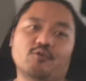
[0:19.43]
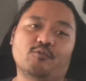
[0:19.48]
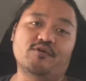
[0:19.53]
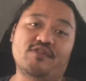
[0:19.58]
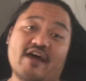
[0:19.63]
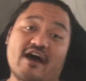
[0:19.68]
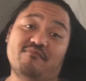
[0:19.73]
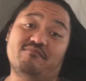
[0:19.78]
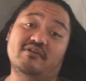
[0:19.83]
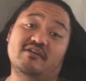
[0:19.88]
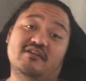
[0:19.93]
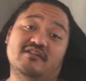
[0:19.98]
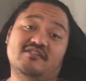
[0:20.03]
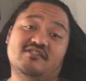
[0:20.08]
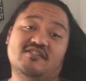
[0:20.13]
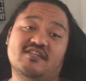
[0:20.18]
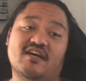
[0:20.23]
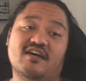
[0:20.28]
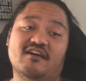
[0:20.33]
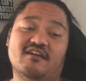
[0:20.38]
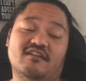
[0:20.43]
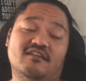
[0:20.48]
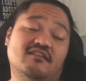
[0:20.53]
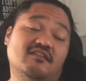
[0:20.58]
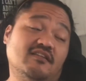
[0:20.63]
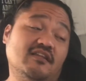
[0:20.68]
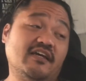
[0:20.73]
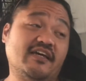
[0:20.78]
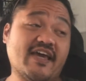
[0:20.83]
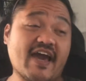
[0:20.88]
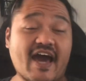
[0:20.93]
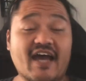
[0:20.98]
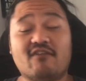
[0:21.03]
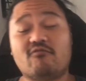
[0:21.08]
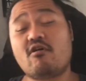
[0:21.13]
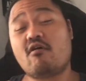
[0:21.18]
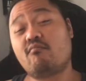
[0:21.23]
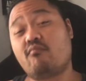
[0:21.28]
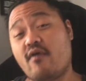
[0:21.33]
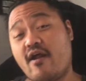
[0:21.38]
With that being said, the
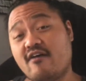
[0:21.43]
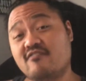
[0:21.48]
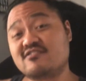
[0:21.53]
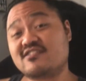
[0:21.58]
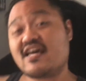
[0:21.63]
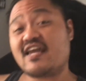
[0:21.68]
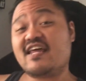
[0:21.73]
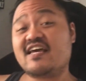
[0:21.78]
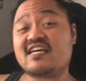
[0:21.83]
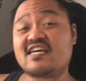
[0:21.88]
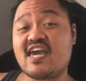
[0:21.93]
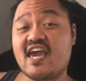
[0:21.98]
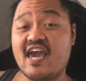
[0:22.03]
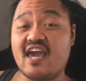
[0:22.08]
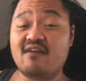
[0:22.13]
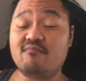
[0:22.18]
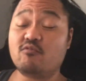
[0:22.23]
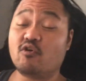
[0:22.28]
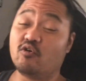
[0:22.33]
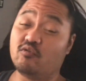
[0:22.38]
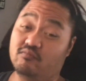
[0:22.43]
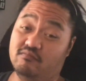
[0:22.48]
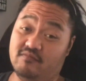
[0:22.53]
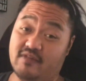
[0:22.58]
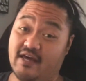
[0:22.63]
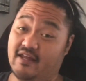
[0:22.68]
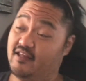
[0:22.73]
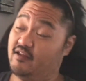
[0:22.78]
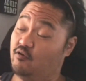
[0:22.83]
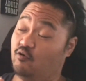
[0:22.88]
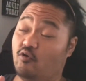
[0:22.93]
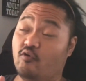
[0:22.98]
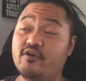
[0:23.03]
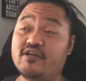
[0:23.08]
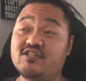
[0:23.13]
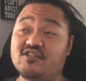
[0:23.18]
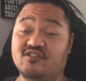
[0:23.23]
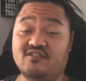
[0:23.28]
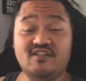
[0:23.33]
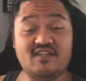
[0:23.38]
Gateron Browns that it
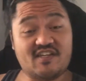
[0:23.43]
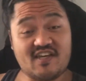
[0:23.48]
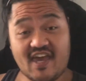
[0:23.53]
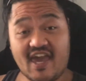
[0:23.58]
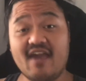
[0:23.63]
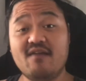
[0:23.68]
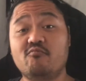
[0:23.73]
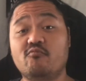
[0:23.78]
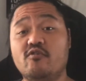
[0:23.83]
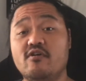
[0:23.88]
originally came